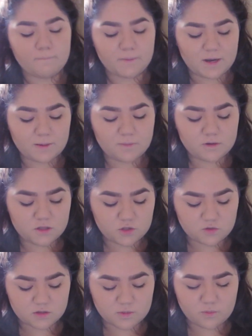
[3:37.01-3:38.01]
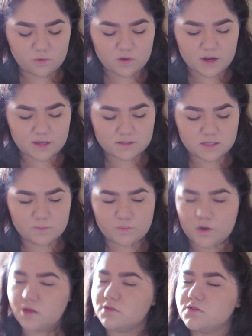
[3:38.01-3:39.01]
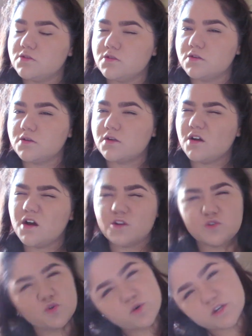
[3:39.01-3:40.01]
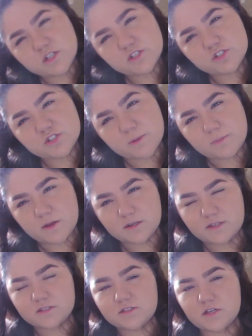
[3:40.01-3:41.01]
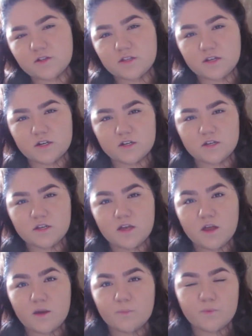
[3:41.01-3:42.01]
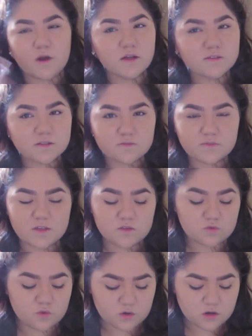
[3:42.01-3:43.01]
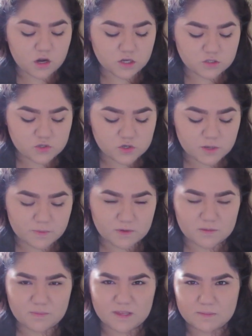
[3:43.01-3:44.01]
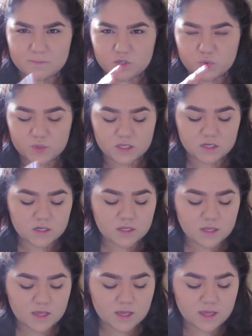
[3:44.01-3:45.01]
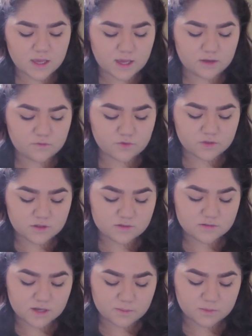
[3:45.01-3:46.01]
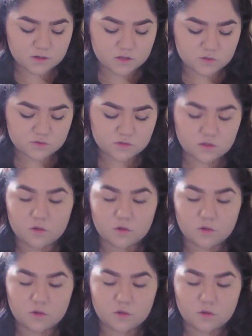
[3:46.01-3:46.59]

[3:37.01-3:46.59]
But I'm going to use it more as a bronzer contourish. I'm not necessarily going to bronze the face or contour. I'm going to be in between. And for this, I'm going to use the